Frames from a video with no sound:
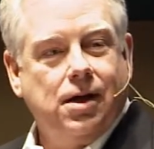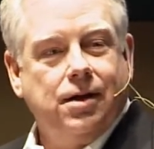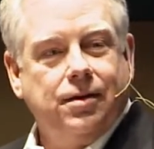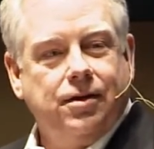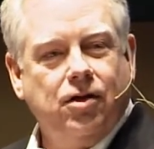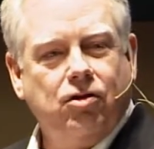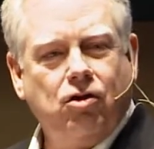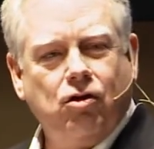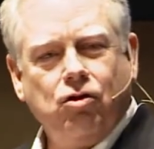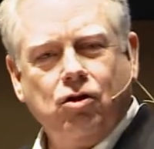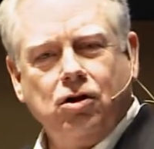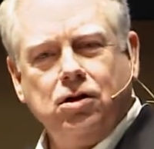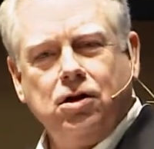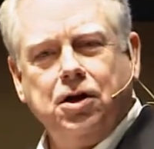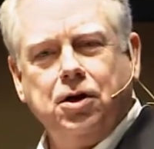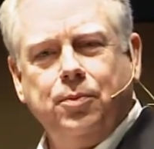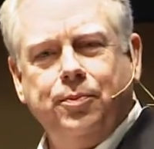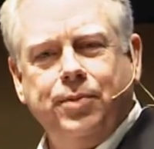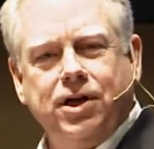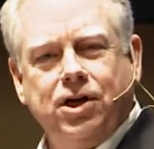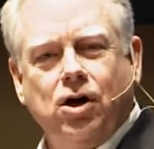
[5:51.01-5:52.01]
This is a
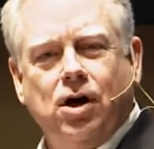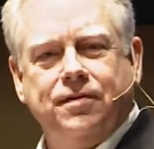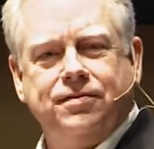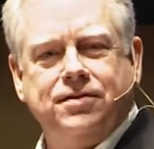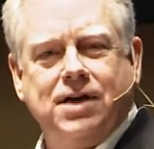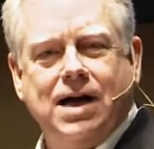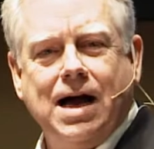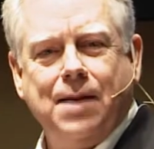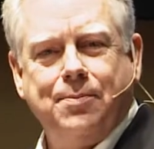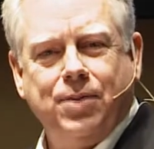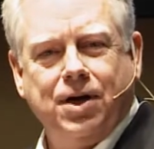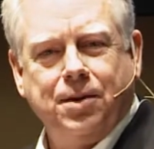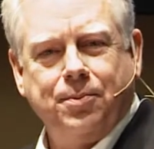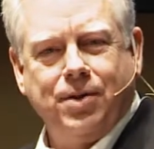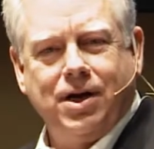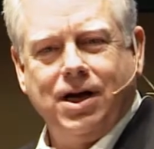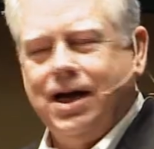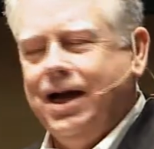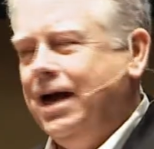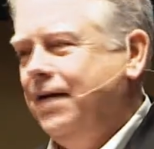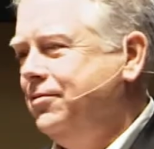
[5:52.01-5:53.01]
little bit off topic, but
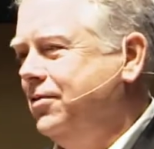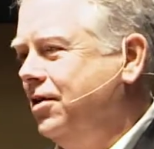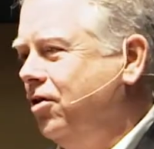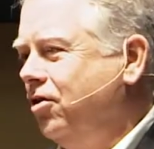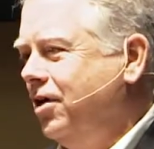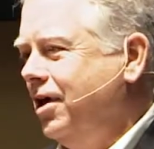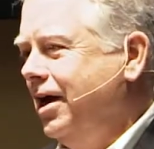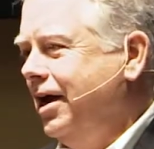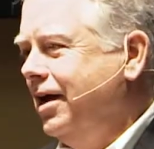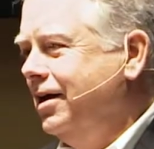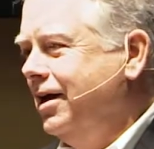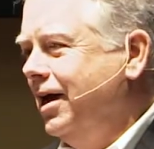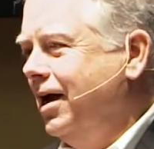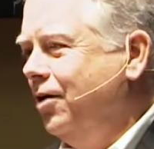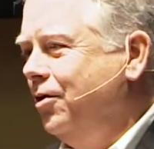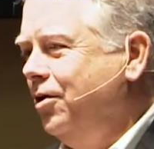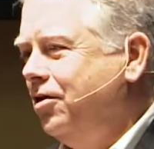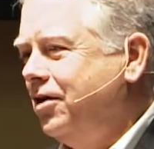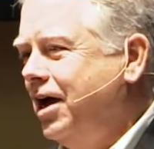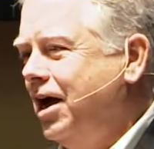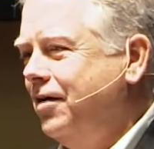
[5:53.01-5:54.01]
I have to say anyhow.
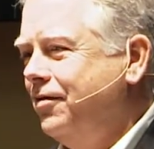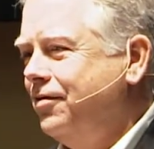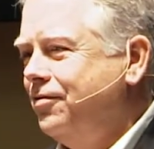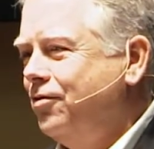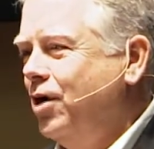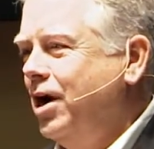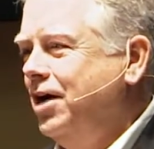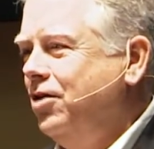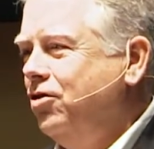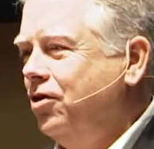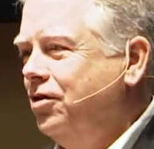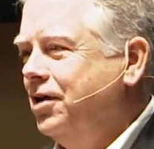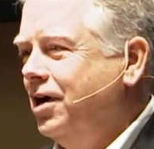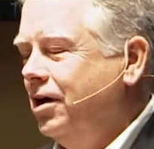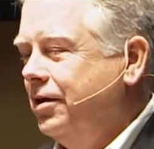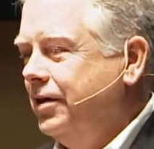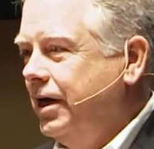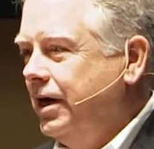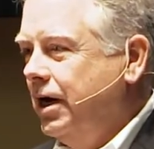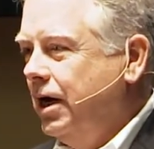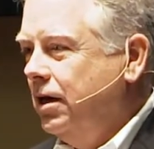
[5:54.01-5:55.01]
He's got a phrase in there
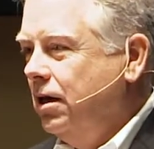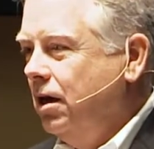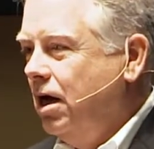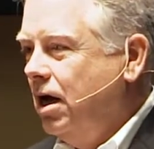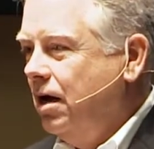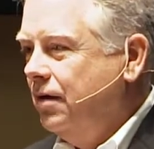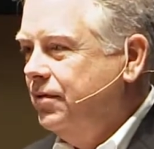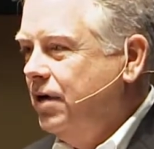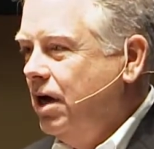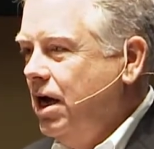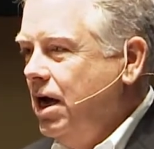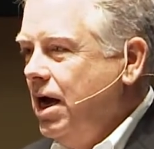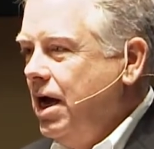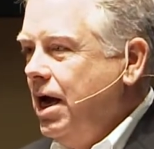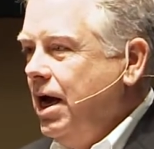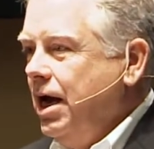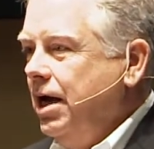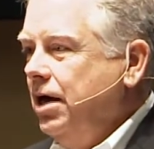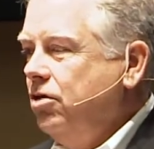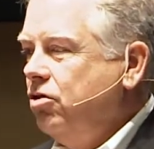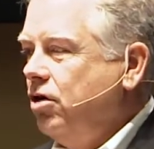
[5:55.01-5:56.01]
that I love.
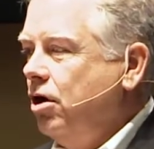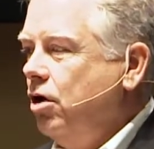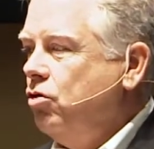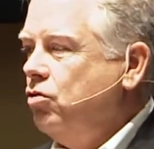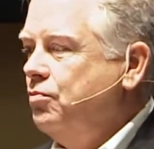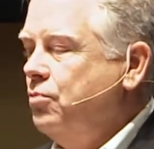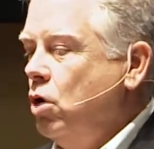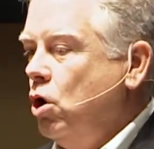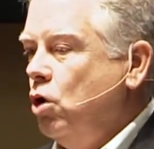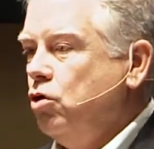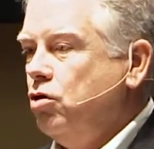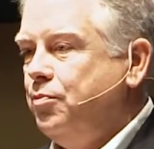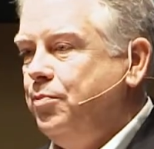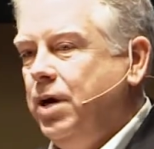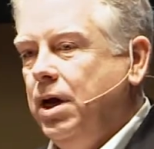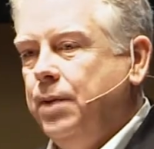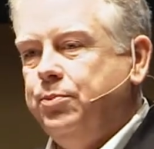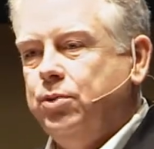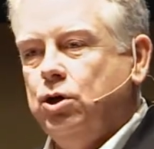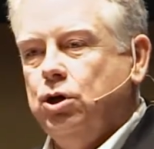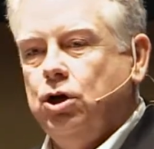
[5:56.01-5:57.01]
He says, most
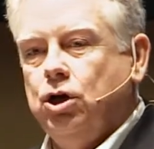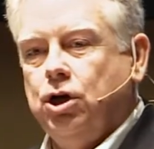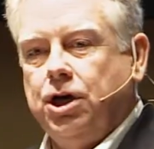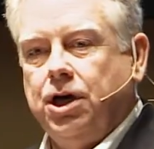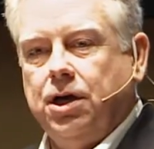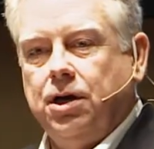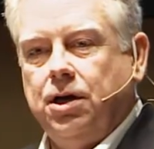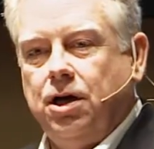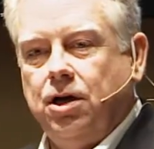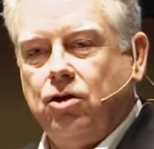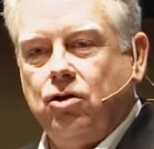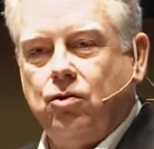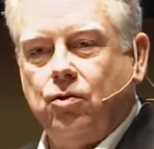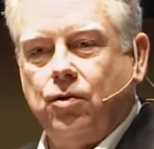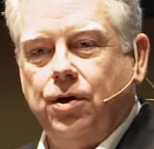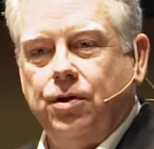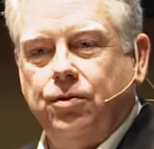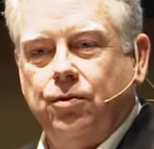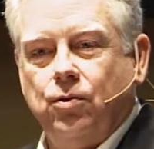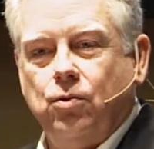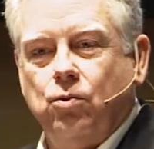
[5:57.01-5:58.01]
people look at
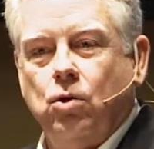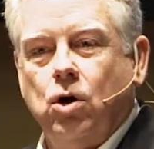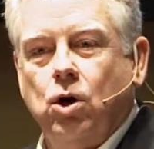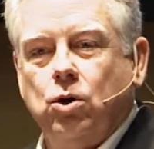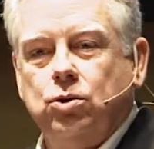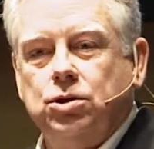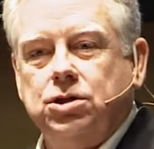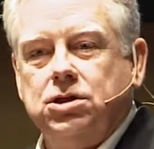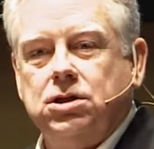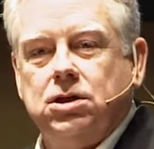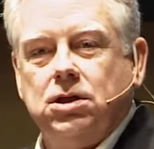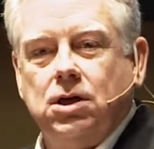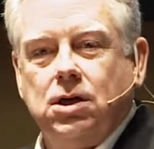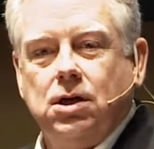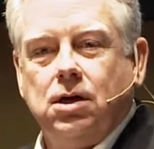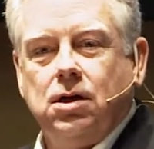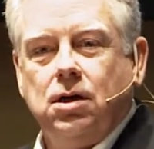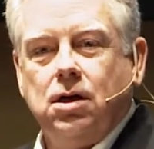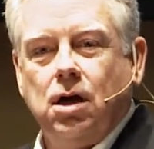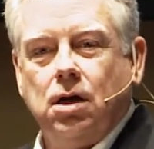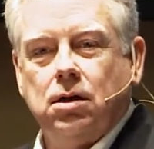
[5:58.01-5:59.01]
history through
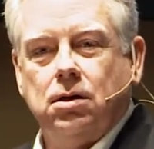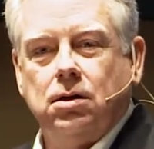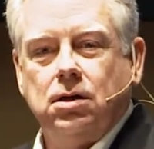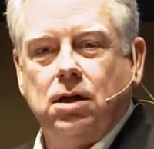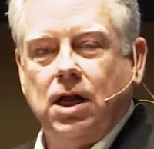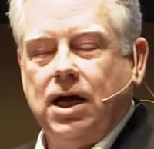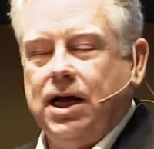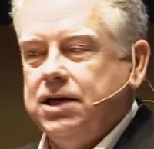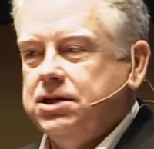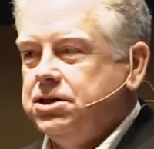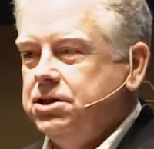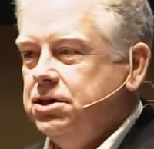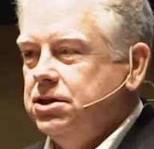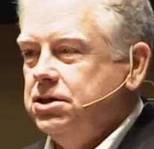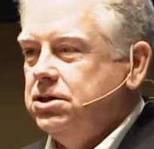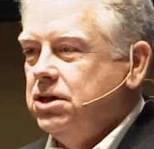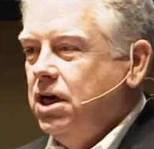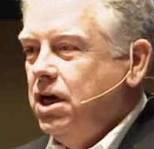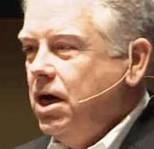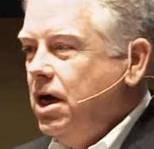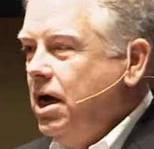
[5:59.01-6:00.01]
rose-colored glasses
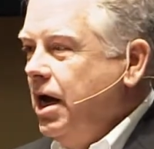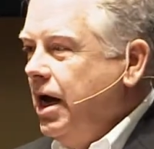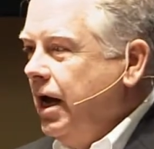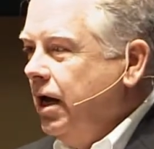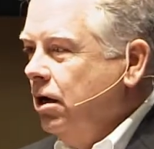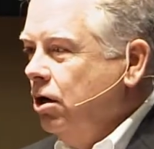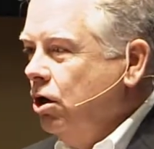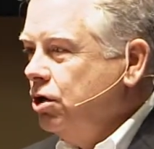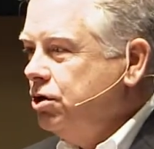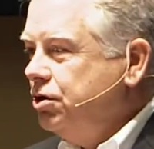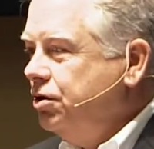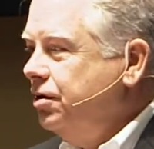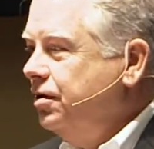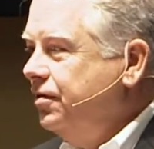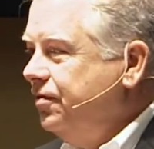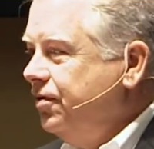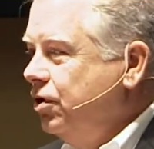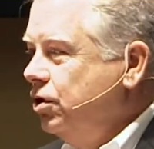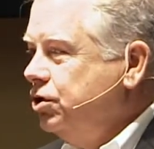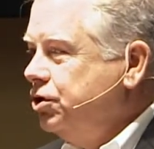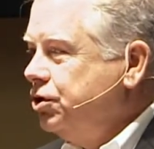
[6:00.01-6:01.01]
and look to the
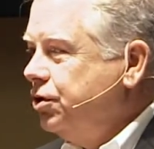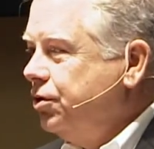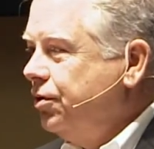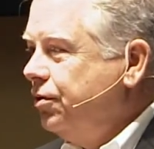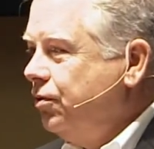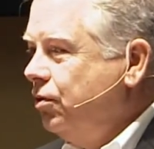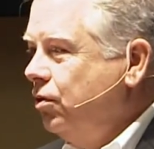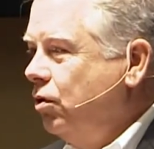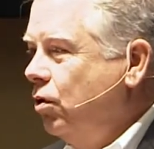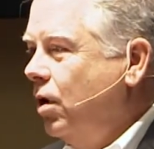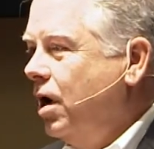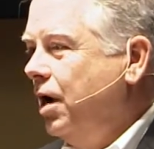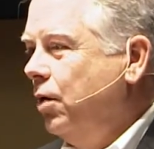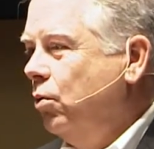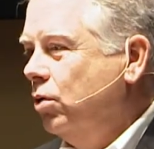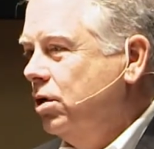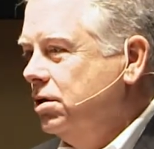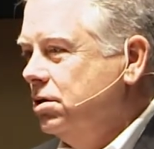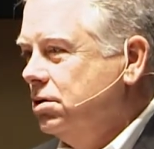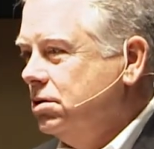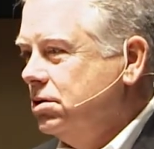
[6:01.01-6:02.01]
future through gray
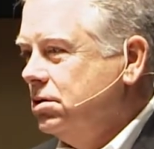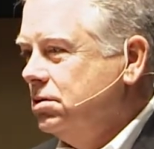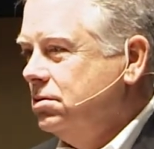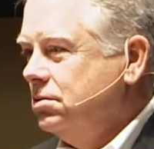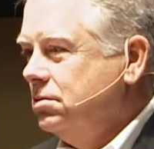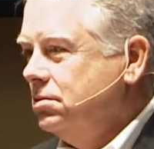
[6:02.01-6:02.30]
ones.